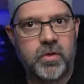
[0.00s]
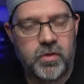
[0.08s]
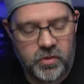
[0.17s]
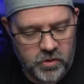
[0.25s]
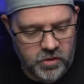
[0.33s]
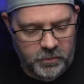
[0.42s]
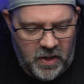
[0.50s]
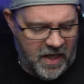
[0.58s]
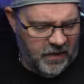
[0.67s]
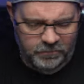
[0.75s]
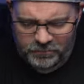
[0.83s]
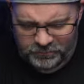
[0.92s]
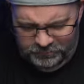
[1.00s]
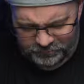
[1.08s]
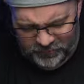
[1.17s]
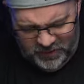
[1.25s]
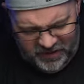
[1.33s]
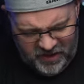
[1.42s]
to use your
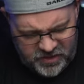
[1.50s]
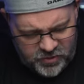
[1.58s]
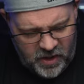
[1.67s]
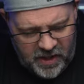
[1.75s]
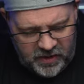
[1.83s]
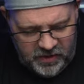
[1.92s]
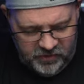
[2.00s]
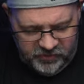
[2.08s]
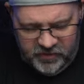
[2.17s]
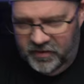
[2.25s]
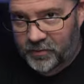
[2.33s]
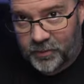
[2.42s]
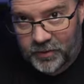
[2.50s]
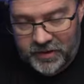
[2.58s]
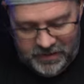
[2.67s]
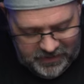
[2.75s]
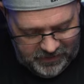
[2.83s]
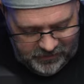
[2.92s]
product. Pretty cut and dry, easy. You don't really
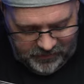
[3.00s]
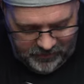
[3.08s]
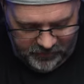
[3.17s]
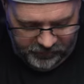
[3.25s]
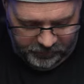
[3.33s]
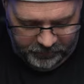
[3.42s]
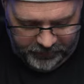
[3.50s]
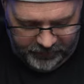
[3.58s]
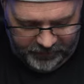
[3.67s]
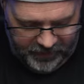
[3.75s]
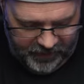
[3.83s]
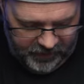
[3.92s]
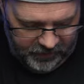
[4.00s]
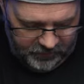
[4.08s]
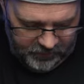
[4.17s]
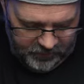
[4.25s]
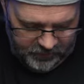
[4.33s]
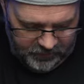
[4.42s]
need this, but hey,
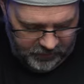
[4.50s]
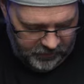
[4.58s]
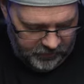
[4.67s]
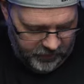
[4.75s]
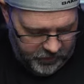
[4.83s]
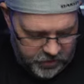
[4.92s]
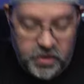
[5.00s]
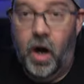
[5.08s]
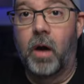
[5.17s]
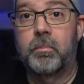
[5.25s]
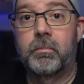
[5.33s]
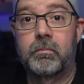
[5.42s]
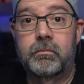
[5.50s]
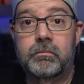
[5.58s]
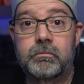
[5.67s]
it looks sharp.